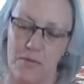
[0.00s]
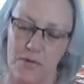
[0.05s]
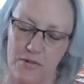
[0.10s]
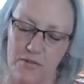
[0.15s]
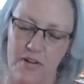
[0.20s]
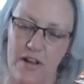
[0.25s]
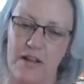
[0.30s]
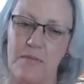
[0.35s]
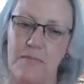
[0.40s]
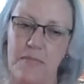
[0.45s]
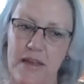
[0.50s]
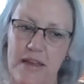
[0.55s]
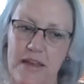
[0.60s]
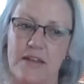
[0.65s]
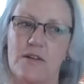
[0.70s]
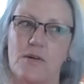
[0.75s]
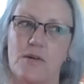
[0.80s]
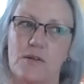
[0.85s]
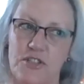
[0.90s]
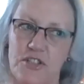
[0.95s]
I would
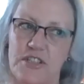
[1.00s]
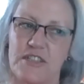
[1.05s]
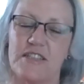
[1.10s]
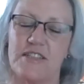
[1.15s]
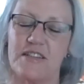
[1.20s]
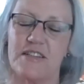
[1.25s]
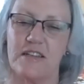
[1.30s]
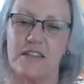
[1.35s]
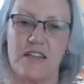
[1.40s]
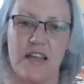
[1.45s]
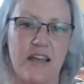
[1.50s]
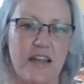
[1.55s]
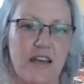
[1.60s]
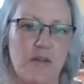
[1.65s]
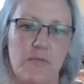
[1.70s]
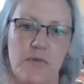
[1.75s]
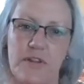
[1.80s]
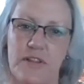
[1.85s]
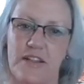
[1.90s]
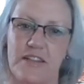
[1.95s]
recommend Ocean City to
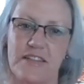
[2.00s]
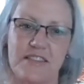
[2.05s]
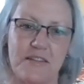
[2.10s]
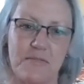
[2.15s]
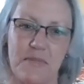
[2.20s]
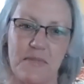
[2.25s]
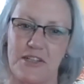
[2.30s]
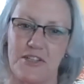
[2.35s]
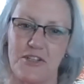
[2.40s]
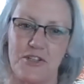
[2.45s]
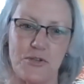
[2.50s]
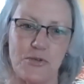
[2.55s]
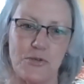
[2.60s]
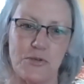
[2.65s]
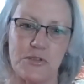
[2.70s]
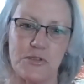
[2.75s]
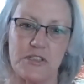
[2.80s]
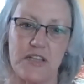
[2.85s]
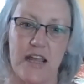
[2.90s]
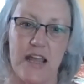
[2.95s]
anyone that's in my
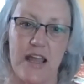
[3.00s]
shoes.